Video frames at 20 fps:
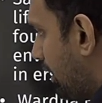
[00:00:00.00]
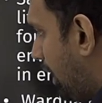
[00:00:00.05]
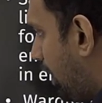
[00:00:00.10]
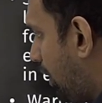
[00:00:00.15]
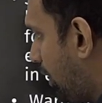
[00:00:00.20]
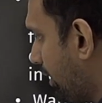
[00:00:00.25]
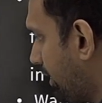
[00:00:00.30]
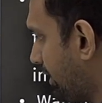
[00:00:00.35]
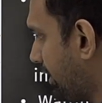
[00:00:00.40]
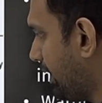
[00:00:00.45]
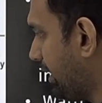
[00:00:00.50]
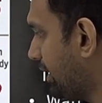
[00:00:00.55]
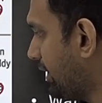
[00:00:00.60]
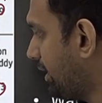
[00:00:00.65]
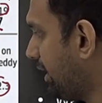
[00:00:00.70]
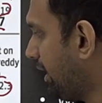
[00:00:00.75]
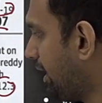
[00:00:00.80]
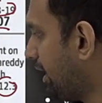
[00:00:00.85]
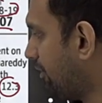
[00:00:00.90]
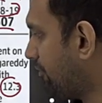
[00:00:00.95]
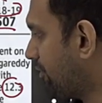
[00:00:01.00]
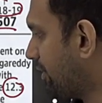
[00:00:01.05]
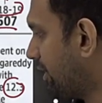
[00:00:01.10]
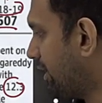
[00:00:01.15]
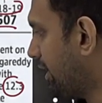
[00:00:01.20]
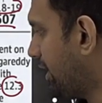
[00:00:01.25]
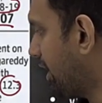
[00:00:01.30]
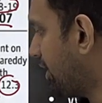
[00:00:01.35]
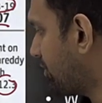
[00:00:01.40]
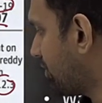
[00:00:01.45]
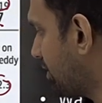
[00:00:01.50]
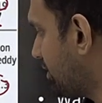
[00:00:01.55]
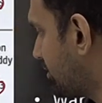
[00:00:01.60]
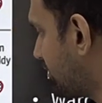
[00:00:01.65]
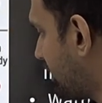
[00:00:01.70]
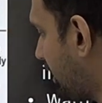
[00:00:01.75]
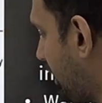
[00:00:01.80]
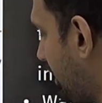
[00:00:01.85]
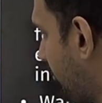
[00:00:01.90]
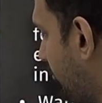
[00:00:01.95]
On Dindi lift irrigation
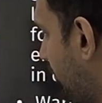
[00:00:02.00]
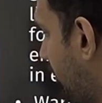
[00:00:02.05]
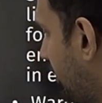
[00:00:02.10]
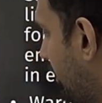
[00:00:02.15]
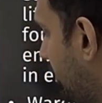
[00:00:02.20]
scheme,